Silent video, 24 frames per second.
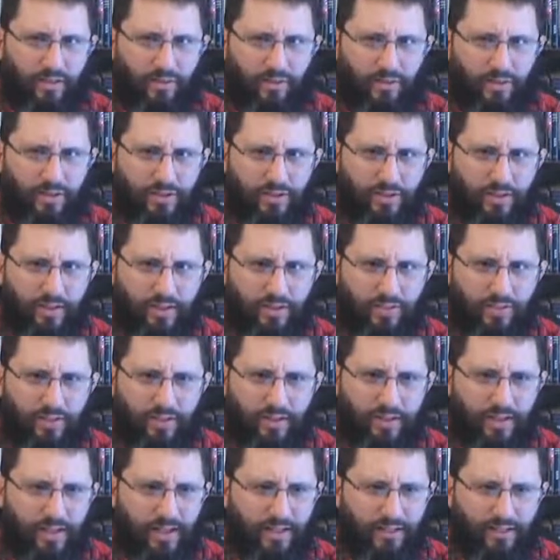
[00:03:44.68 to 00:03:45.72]
doing his stuff,
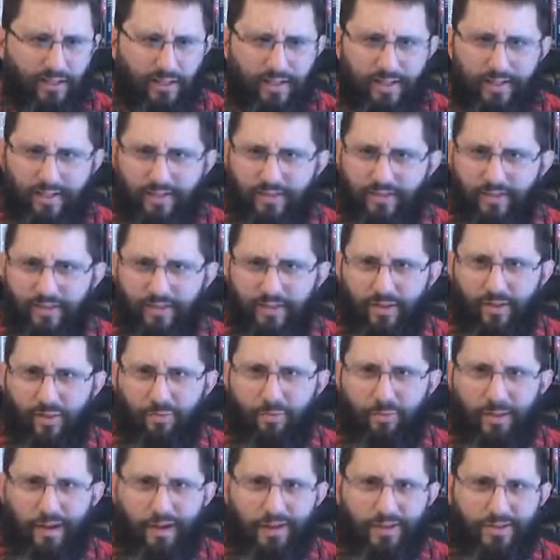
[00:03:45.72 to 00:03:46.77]
and the guy's got you know
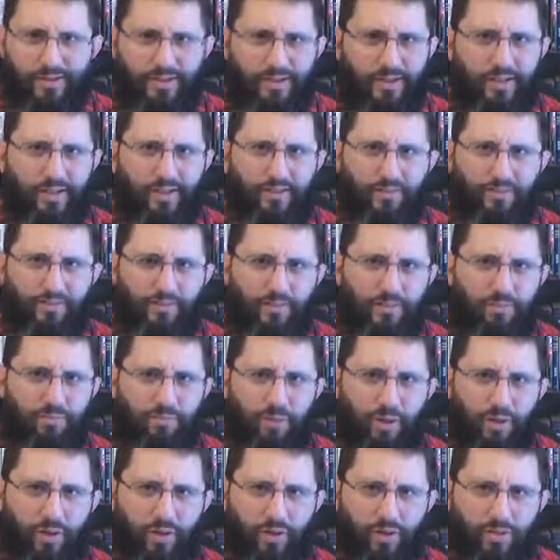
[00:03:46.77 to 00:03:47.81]
boxing and
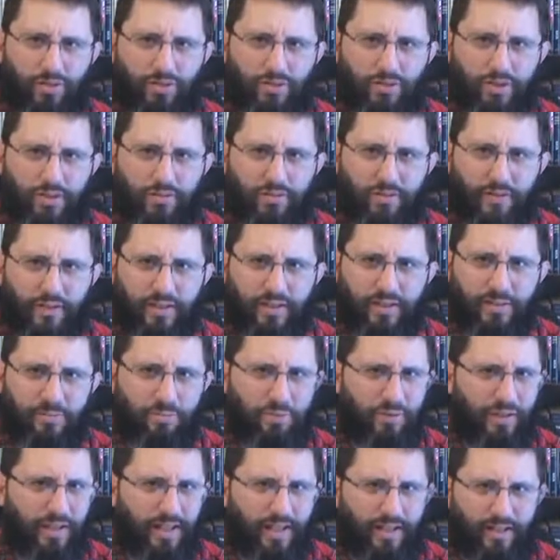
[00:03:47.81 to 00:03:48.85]
football and stuff like this,
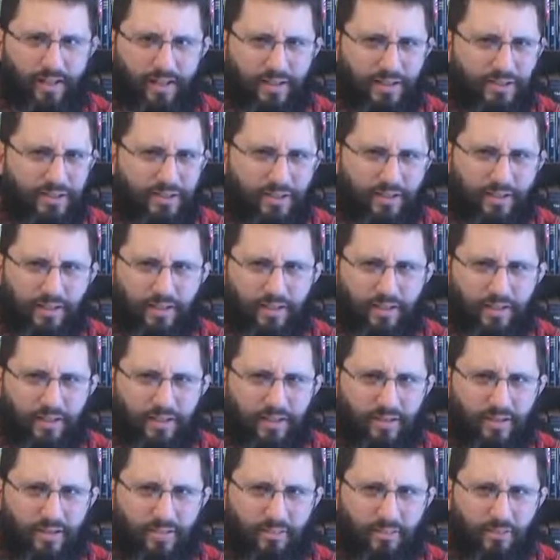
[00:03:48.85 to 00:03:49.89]
playlists,
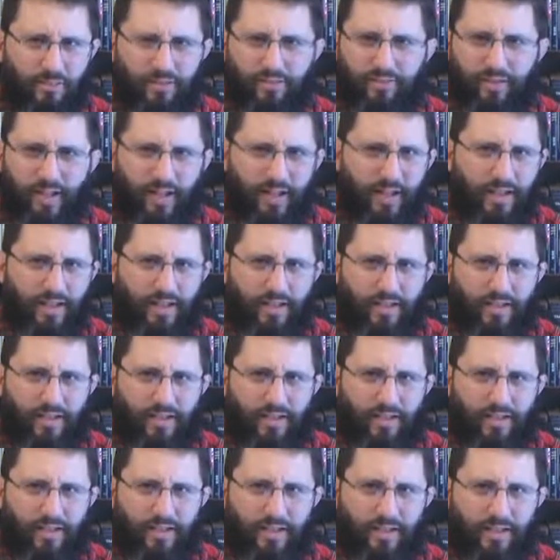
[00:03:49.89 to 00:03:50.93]
profanity.
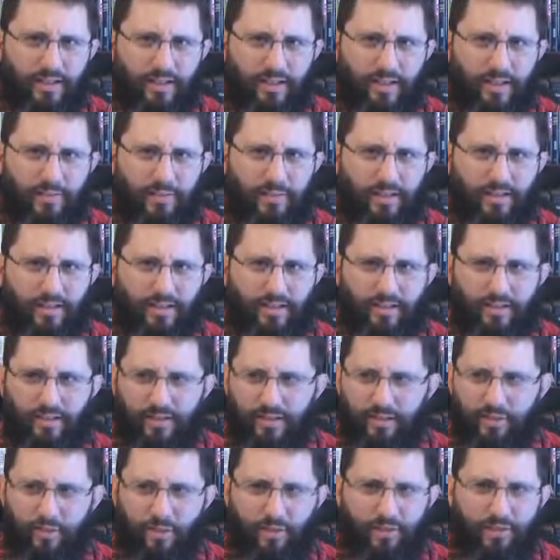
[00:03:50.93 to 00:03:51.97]
I mean,
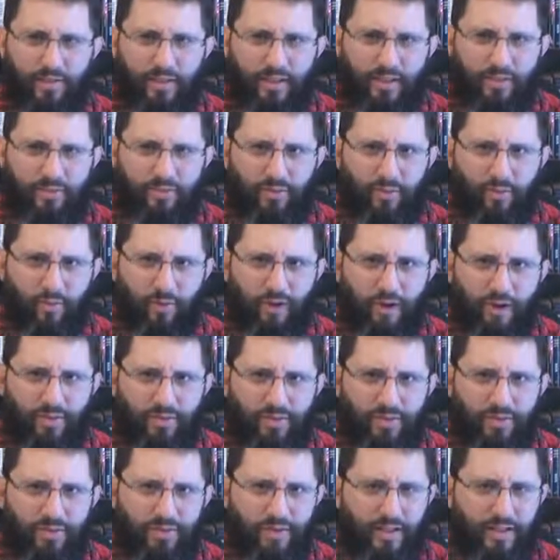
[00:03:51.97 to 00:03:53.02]
it's one thing if you're
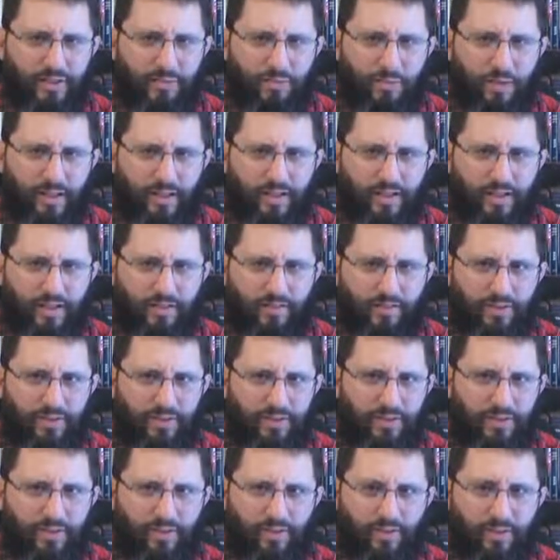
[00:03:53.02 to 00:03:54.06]
watching it, that's bad enough.
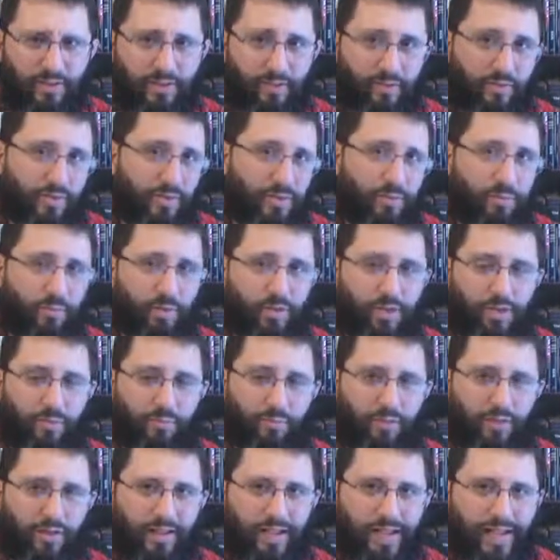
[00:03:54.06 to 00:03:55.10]
It's another thing if you're
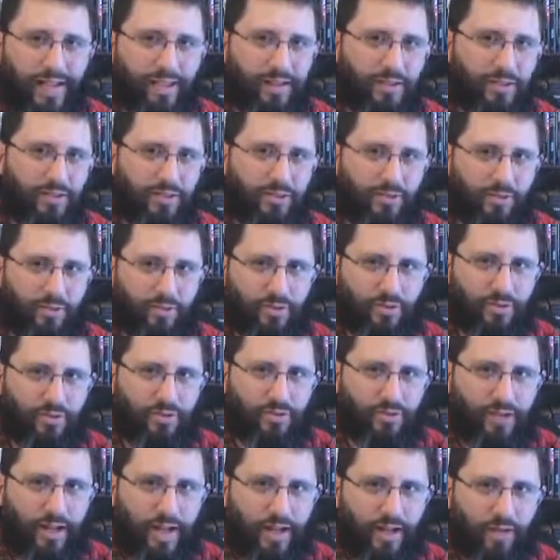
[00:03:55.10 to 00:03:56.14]
putting playlists on your
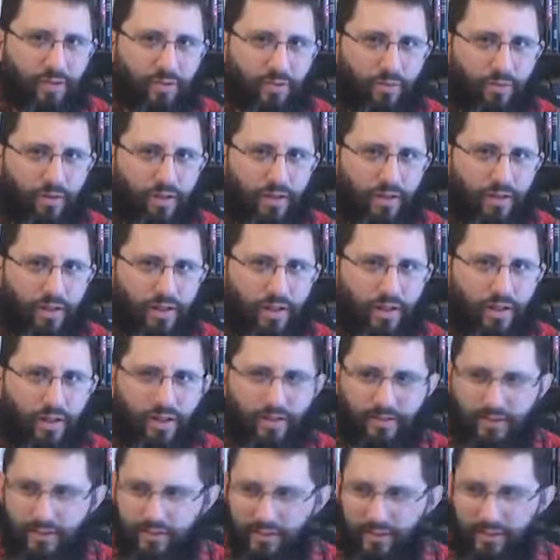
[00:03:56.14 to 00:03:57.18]
channel
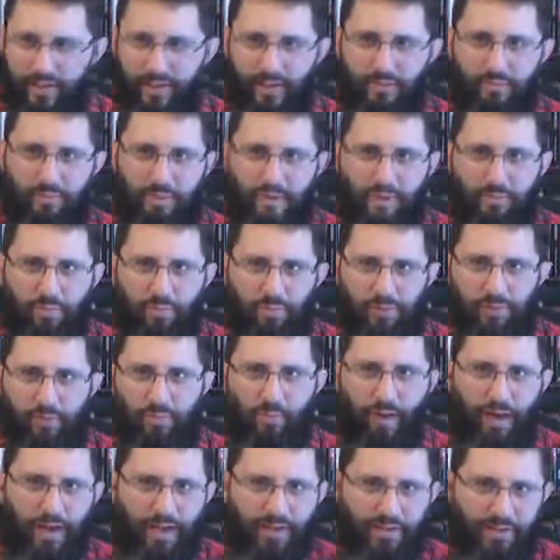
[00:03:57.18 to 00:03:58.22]
to send people to
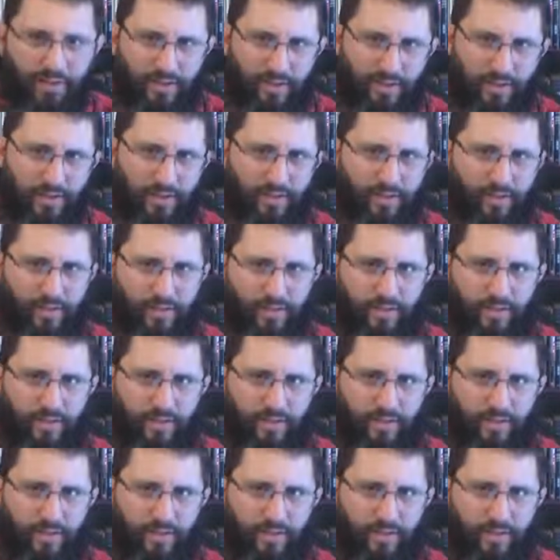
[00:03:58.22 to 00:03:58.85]
watch it.